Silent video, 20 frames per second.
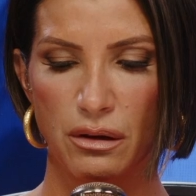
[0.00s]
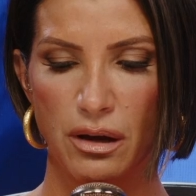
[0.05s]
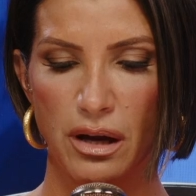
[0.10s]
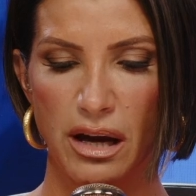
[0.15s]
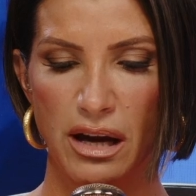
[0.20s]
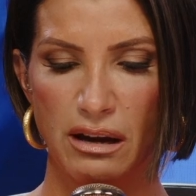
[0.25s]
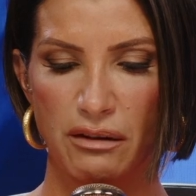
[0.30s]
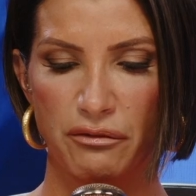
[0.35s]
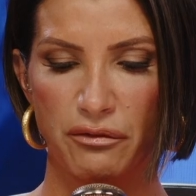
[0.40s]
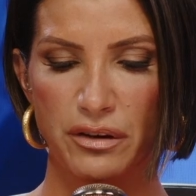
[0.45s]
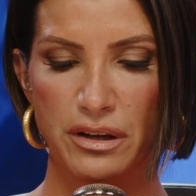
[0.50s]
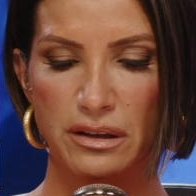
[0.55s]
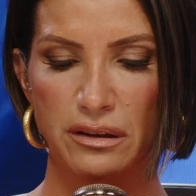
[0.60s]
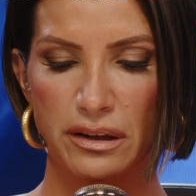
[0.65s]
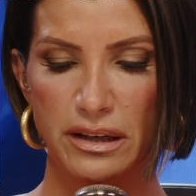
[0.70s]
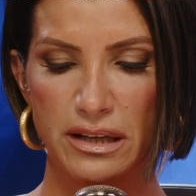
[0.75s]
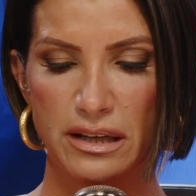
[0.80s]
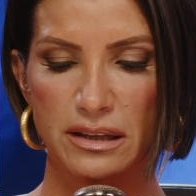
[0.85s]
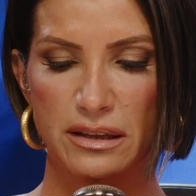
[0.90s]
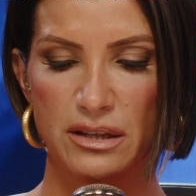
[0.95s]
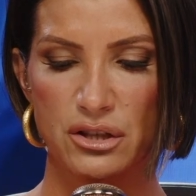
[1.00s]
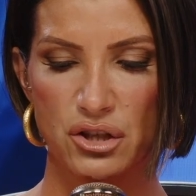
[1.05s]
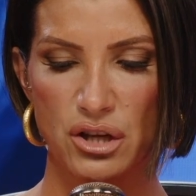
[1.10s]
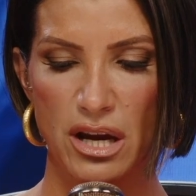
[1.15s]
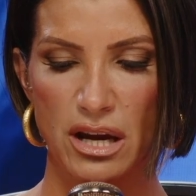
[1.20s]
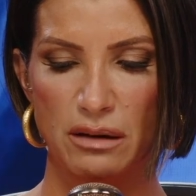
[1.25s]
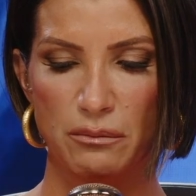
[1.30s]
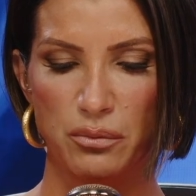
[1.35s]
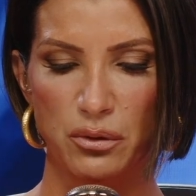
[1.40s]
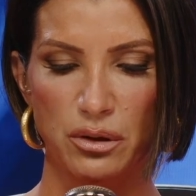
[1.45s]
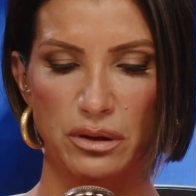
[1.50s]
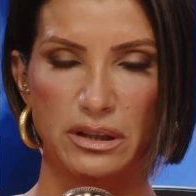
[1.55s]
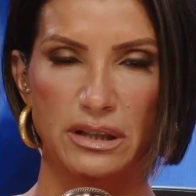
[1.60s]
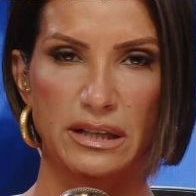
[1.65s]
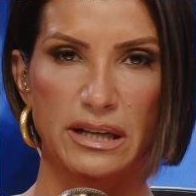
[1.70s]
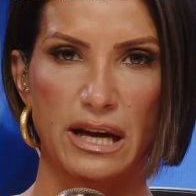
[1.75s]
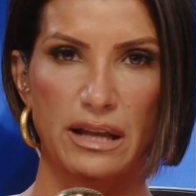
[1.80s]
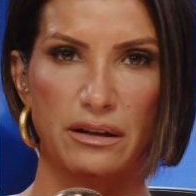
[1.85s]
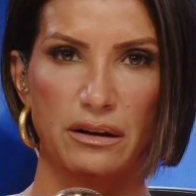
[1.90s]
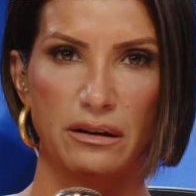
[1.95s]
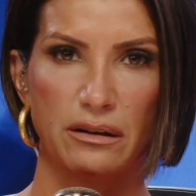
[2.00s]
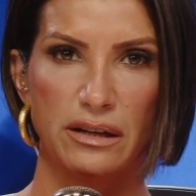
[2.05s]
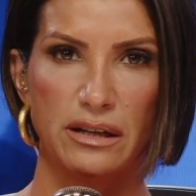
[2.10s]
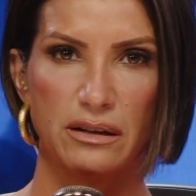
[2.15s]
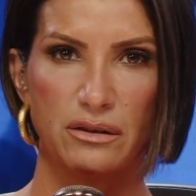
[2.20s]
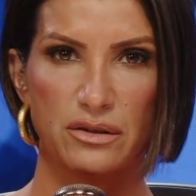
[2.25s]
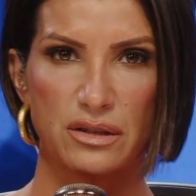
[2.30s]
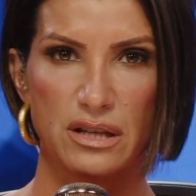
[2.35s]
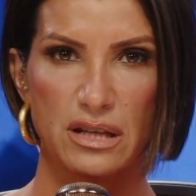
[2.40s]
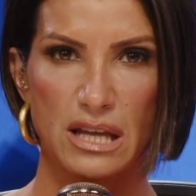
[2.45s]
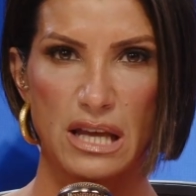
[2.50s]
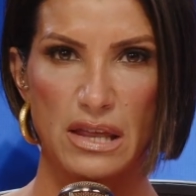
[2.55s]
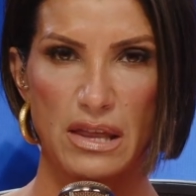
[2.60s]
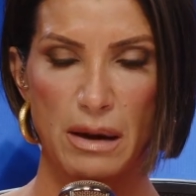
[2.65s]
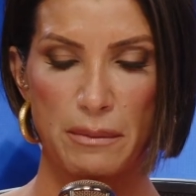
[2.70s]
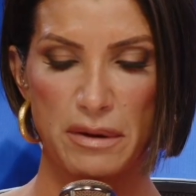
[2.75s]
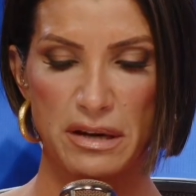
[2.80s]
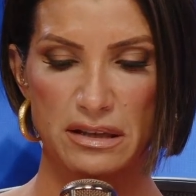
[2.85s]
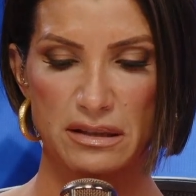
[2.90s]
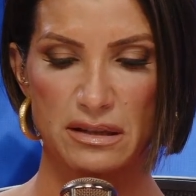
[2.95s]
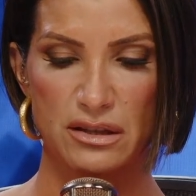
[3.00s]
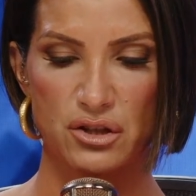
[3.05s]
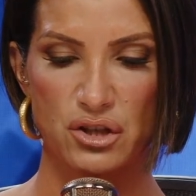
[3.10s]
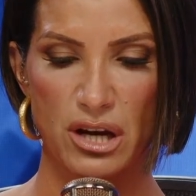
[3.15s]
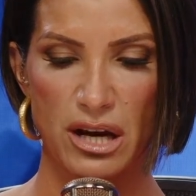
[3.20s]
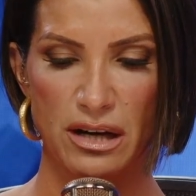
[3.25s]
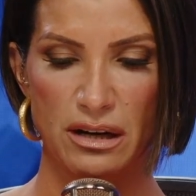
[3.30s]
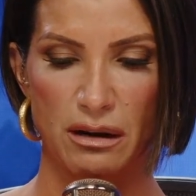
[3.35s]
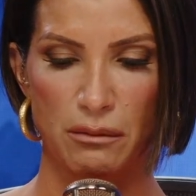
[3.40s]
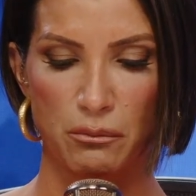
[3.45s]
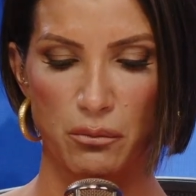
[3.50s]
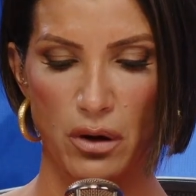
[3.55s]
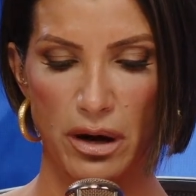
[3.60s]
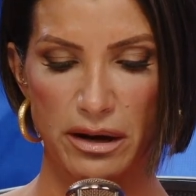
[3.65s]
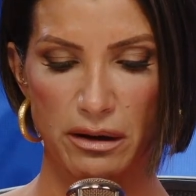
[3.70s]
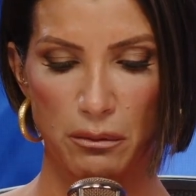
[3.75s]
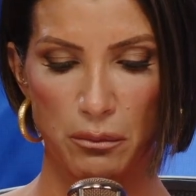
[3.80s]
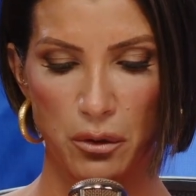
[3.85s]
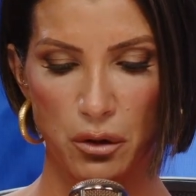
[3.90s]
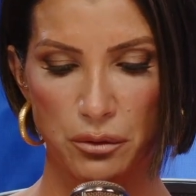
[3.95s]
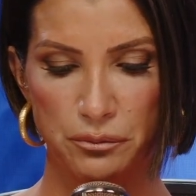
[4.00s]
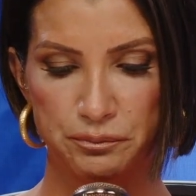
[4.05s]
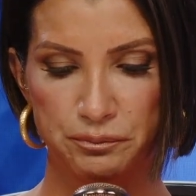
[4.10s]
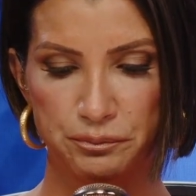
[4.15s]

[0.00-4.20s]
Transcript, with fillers: every link in the chain pulling together. He goes, and then that makes the chain unbreakable.